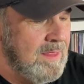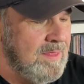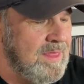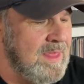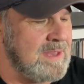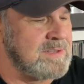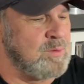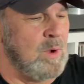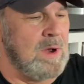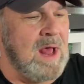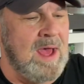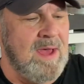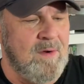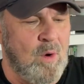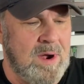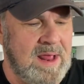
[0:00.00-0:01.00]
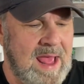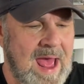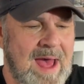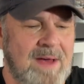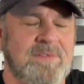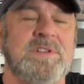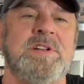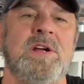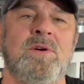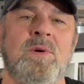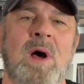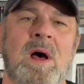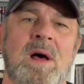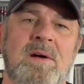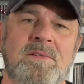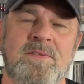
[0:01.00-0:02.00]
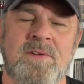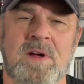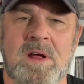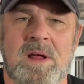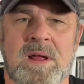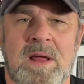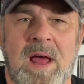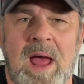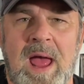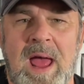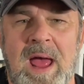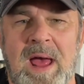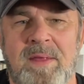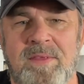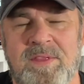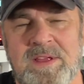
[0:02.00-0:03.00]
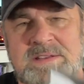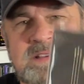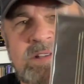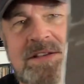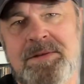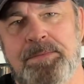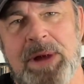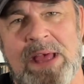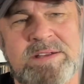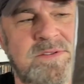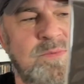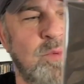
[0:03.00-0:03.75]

This one I already have two of, and this is the best